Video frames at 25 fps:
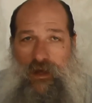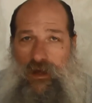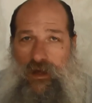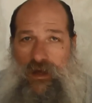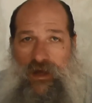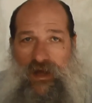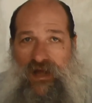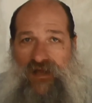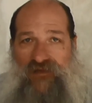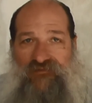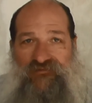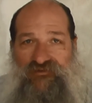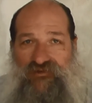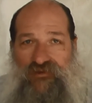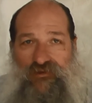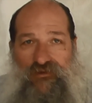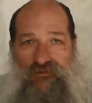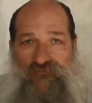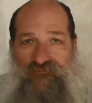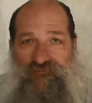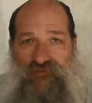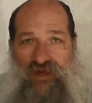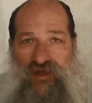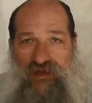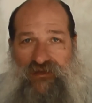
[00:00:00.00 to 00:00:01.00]
Ozzy
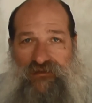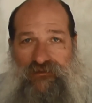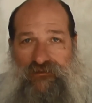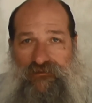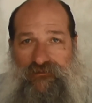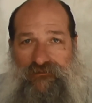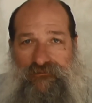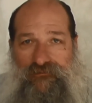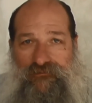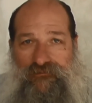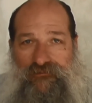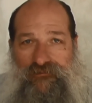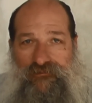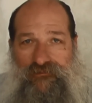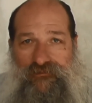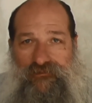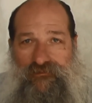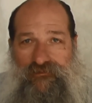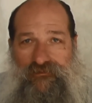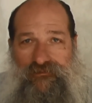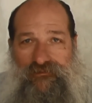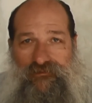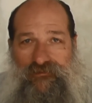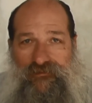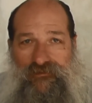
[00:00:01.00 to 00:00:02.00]
on vinyl.
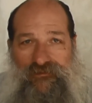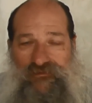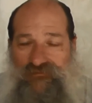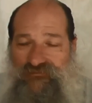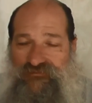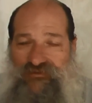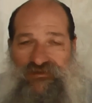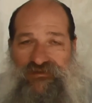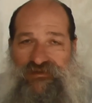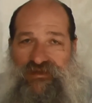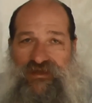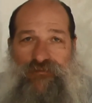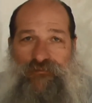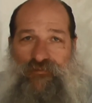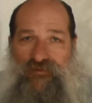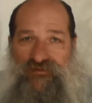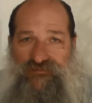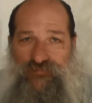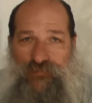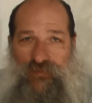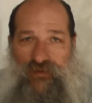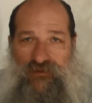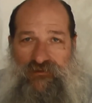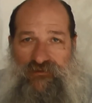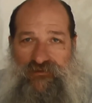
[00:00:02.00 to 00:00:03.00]
Doesn't get
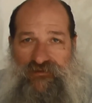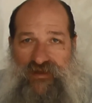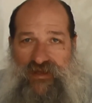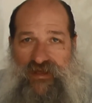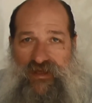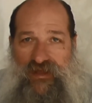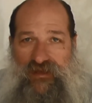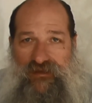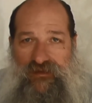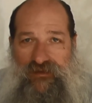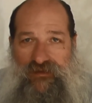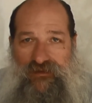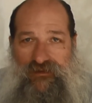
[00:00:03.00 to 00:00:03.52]
much better than that.